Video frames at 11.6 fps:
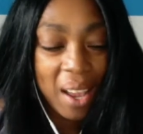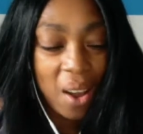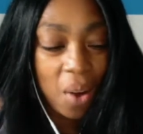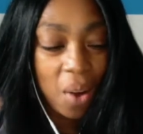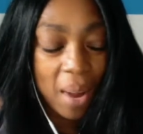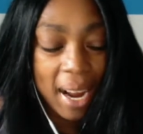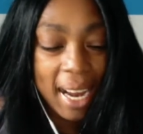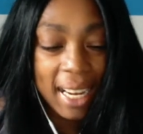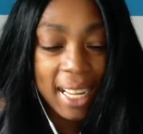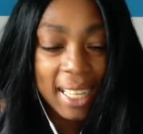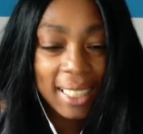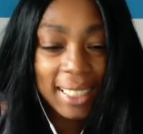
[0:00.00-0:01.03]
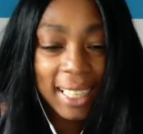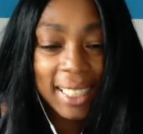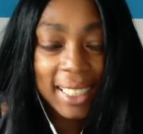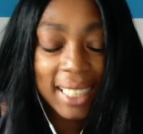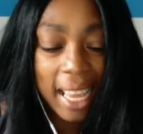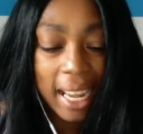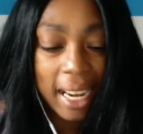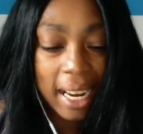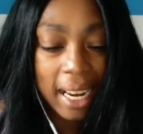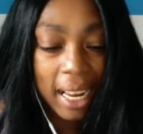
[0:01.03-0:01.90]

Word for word: All right, Leos, let's get in